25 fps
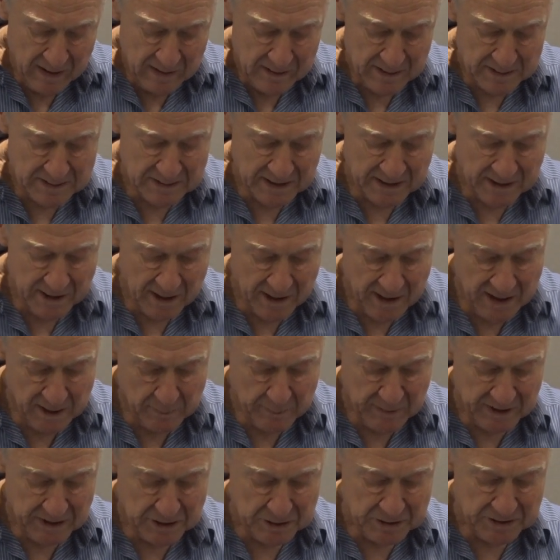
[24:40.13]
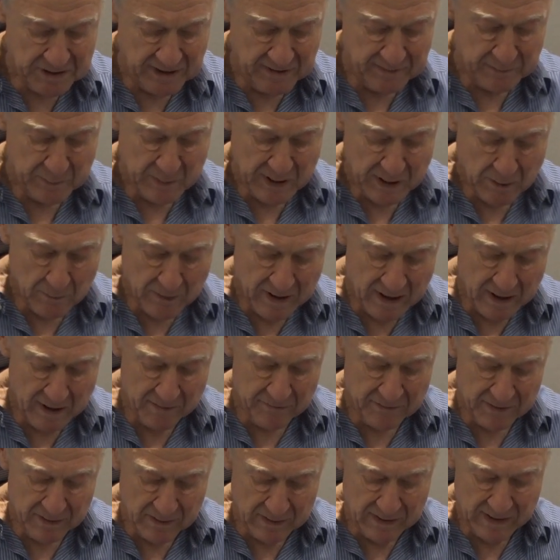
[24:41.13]
This can only be achieved by way
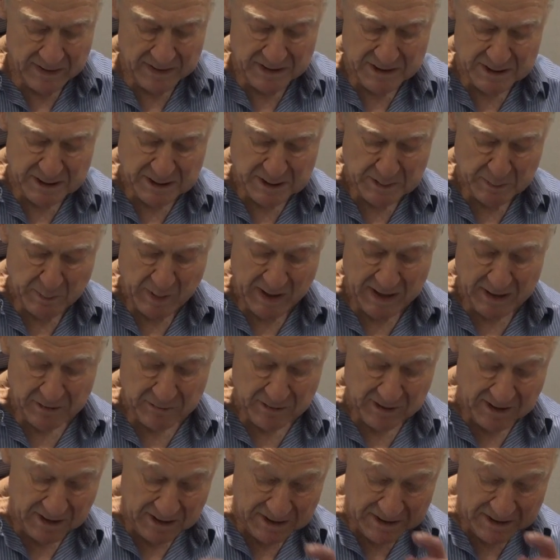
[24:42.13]
of an anticipatory